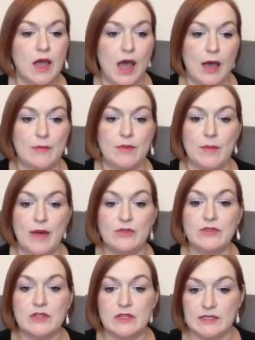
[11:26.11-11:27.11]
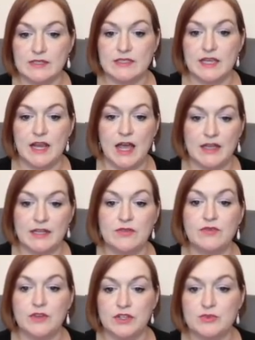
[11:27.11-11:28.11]
Um, about the listing, I did
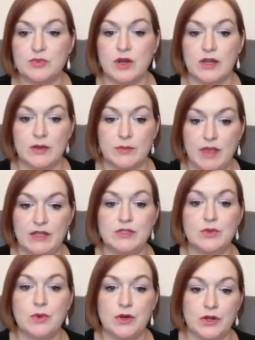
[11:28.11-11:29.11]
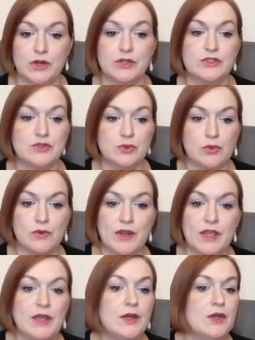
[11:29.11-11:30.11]
finished product made to order, jewelry.